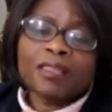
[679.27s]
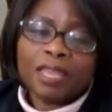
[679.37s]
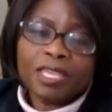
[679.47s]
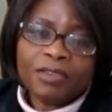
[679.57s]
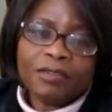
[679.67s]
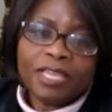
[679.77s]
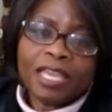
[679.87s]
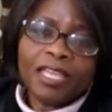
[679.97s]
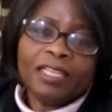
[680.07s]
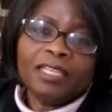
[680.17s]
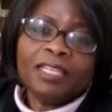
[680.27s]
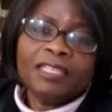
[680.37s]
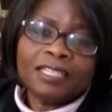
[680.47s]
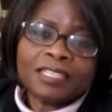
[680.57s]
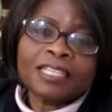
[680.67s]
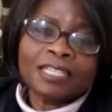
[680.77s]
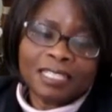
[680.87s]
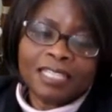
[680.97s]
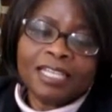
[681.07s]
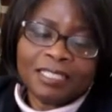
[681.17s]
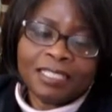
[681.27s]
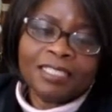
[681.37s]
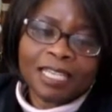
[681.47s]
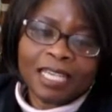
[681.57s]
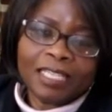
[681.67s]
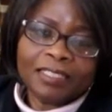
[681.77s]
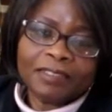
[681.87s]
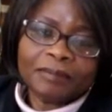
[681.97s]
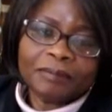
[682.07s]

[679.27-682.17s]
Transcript: Thank you again. This is Auntie Daisy saying